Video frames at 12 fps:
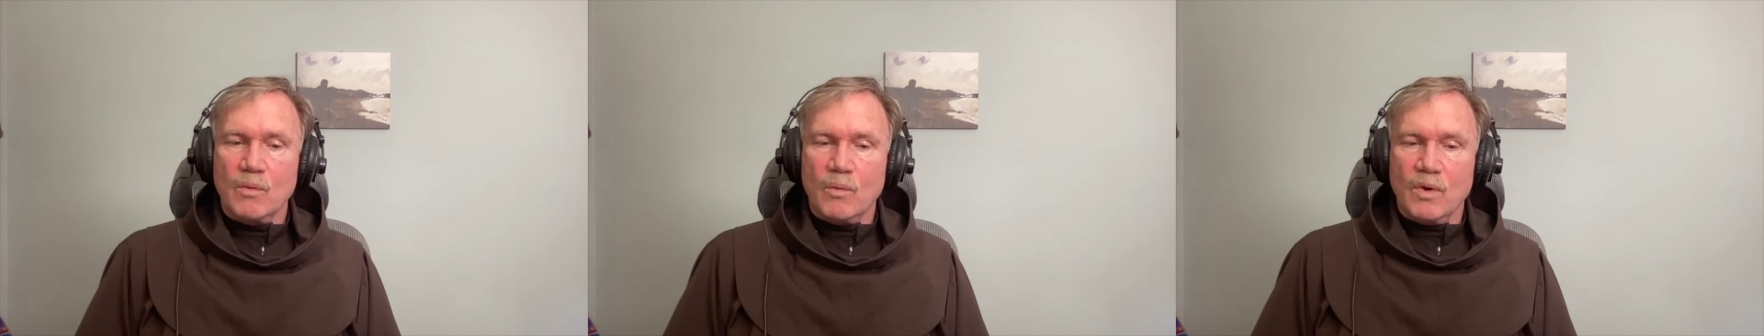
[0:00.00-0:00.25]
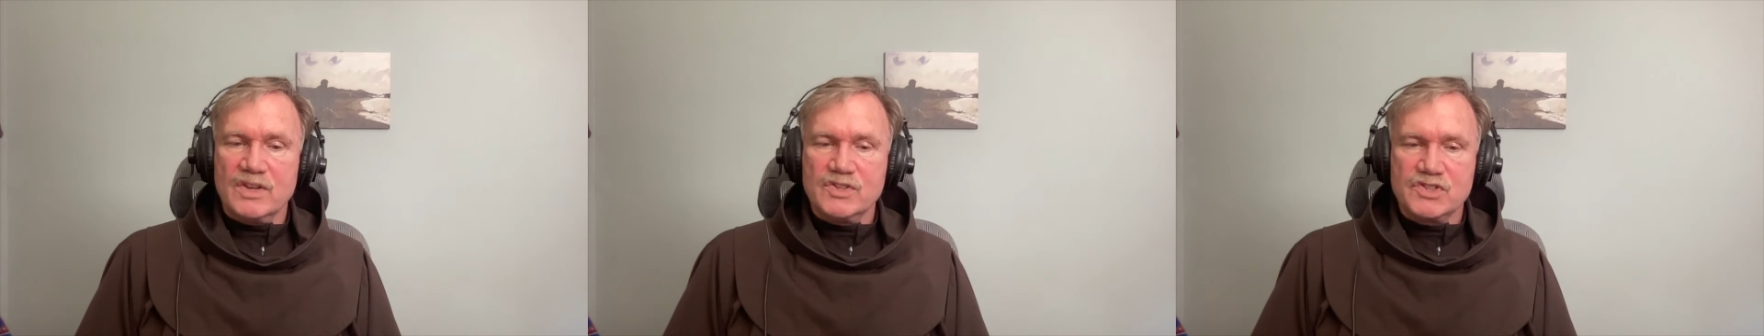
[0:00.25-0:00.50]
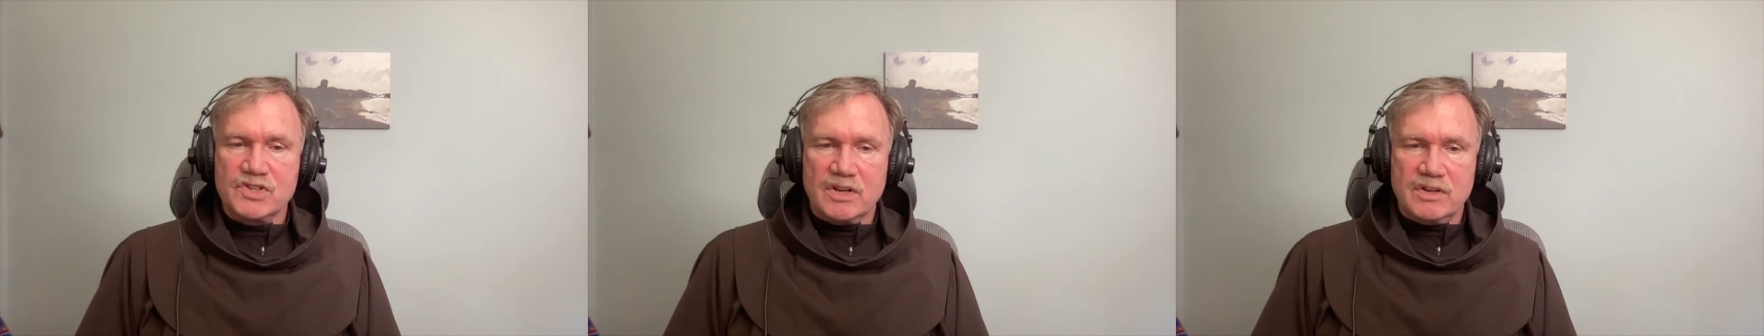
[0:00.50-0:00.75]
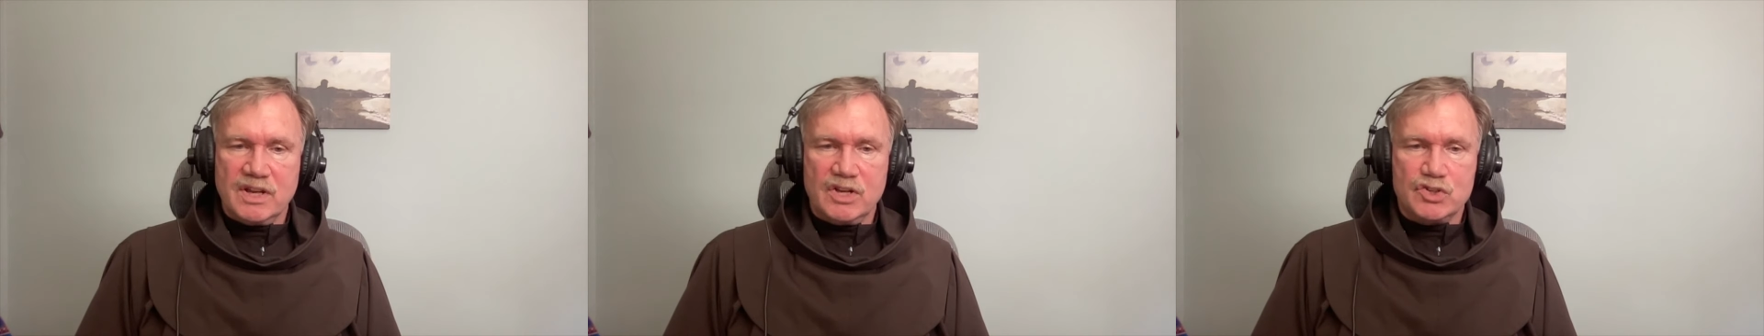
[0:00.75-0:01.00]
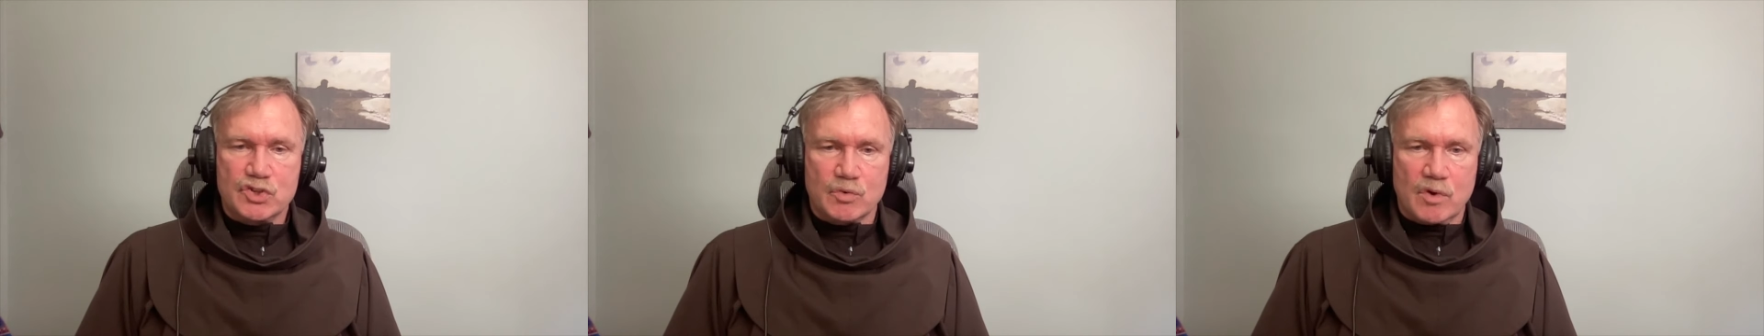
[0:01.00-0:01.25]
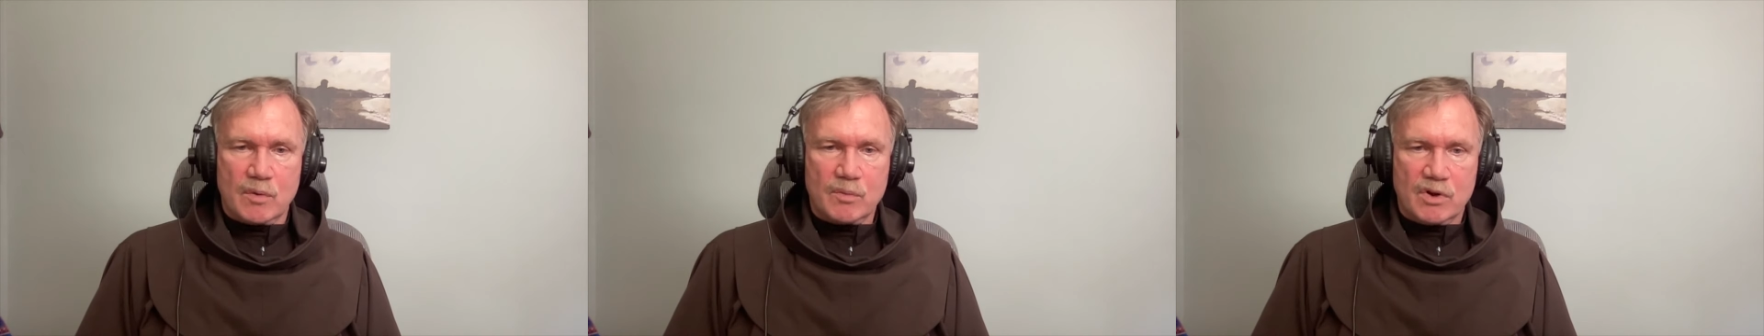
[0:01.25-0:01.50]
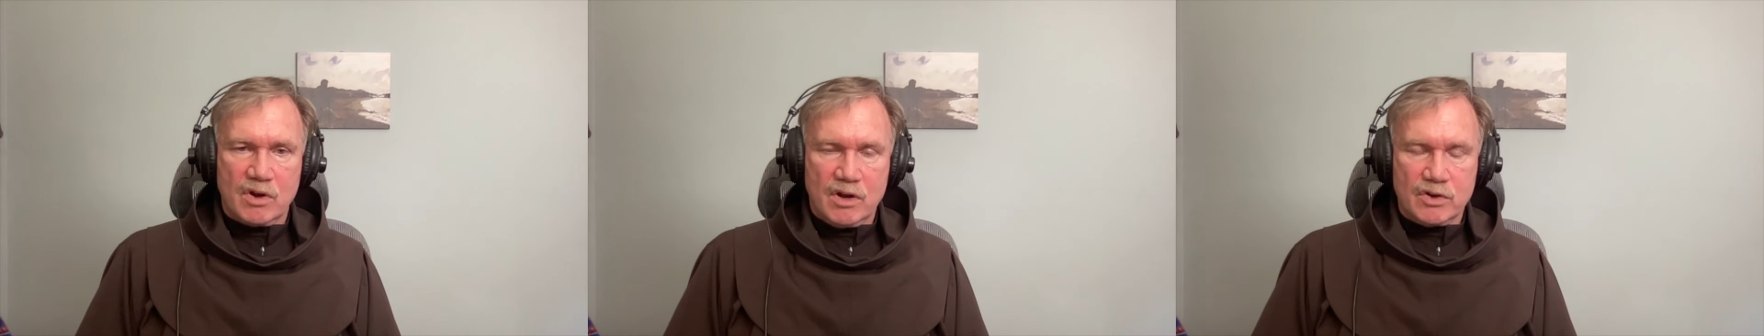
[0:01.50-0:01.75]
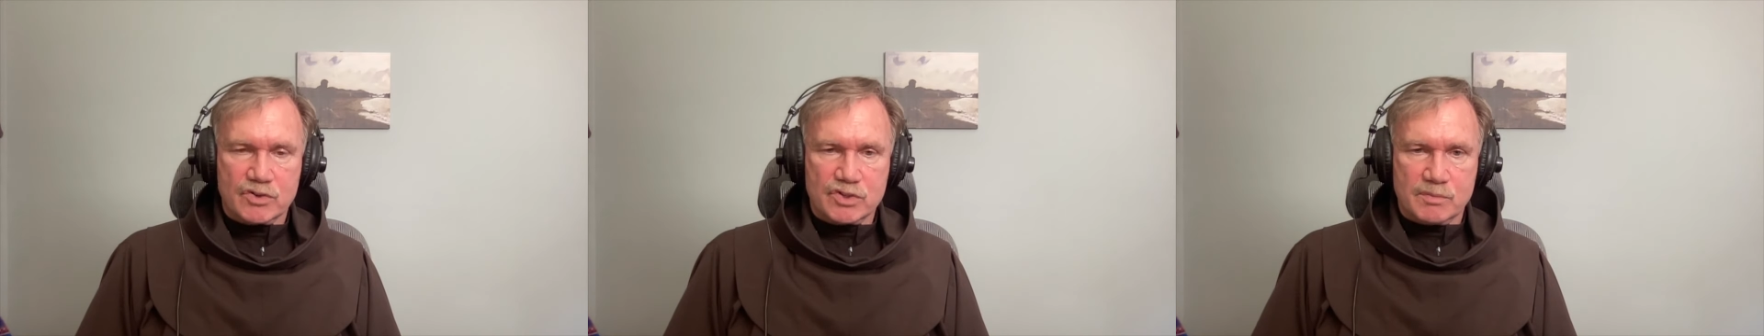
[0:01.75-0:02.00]
one Sunday, Jerome
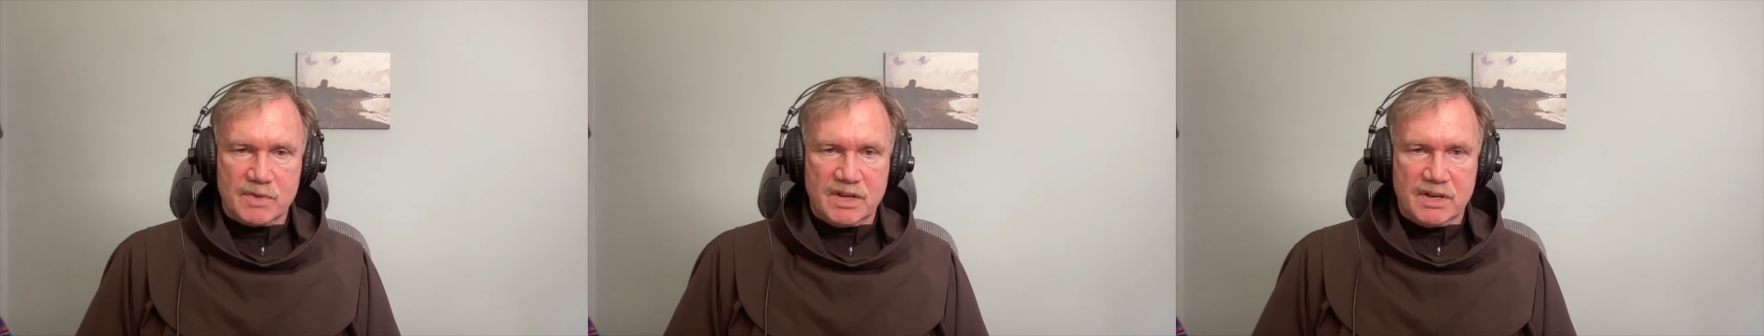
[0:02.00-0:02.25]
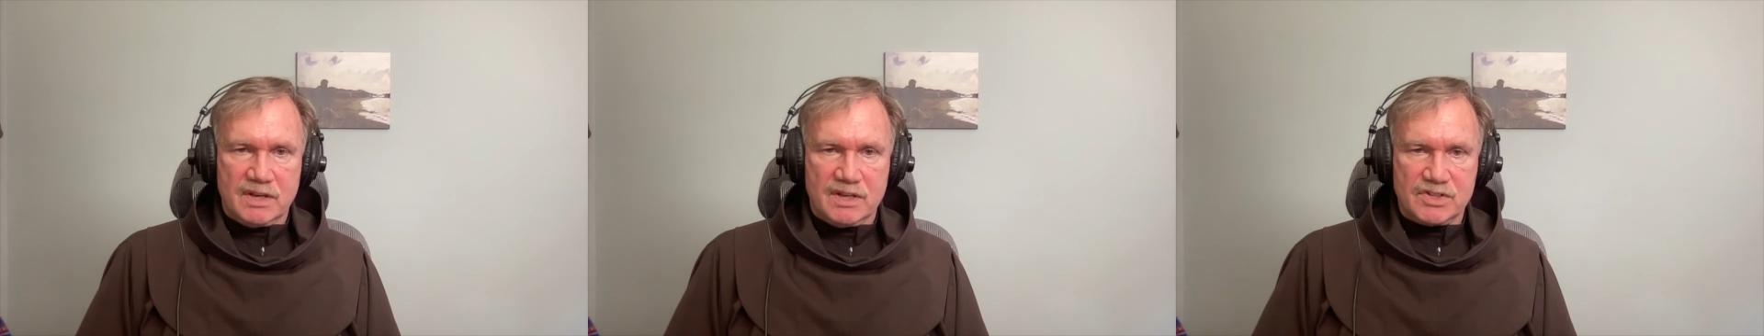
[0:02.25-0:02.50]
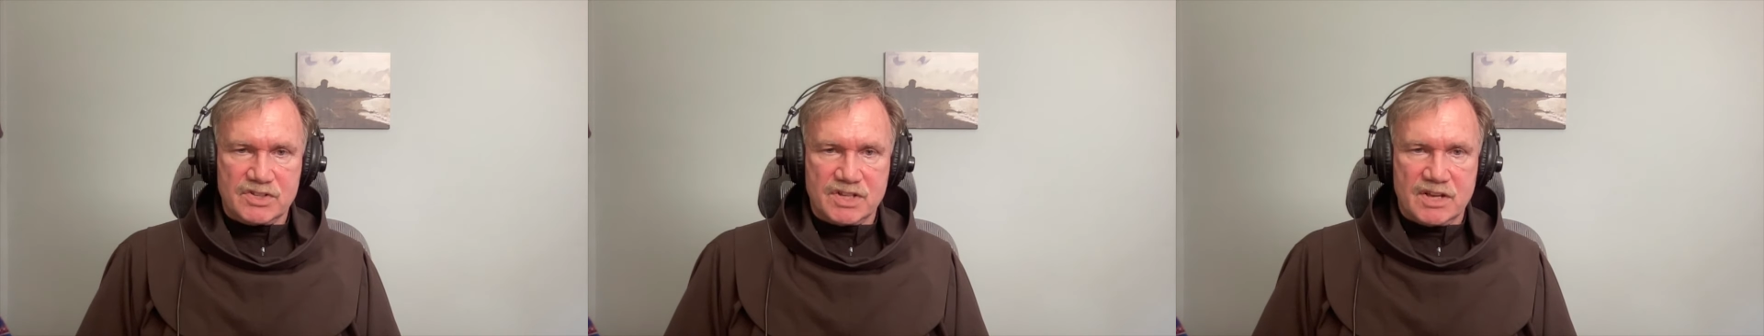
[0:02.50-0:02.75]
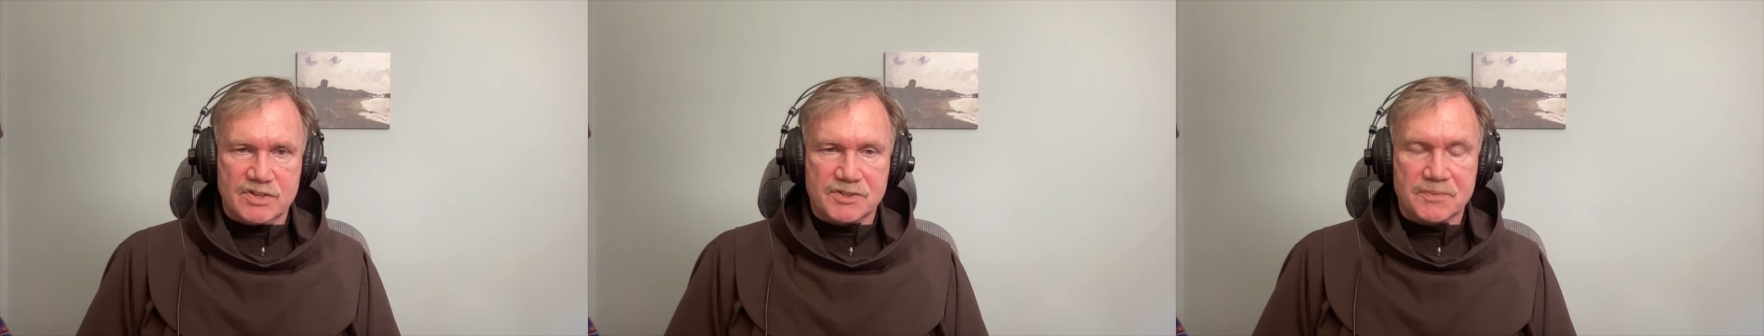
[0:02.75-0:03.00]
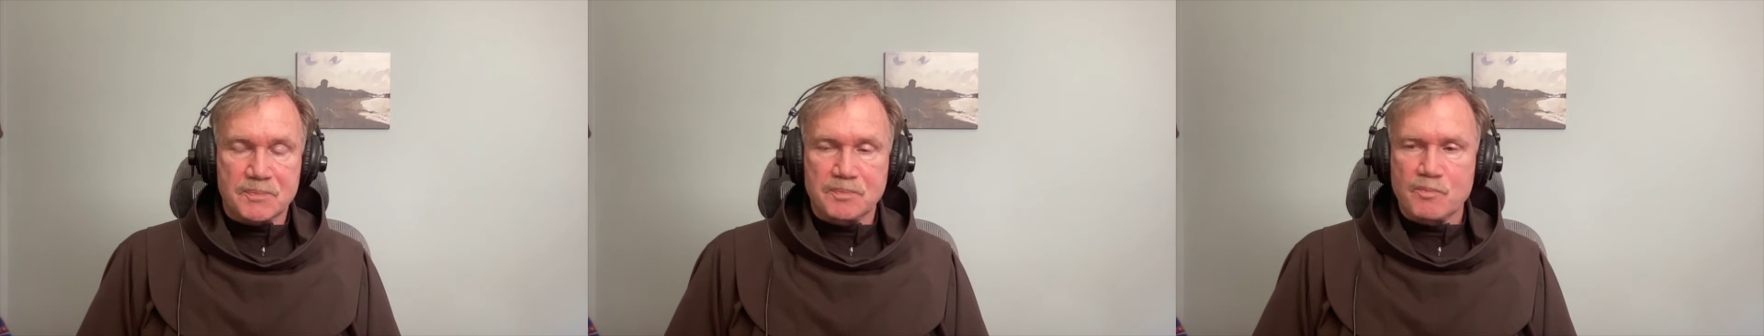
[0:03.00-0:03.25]
corners me and he says,